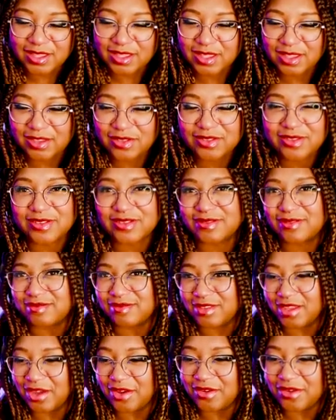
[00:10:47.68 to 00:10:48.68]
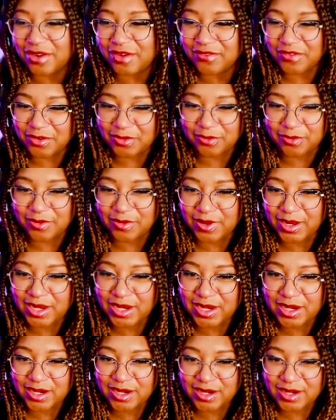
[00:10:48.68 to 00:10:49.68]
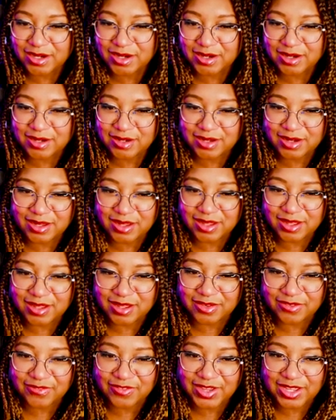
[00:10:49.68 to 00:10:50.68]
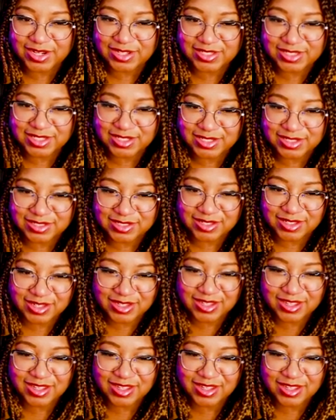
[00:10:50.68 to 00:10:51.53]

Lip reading: Yeah, you're just going over weird fantasies.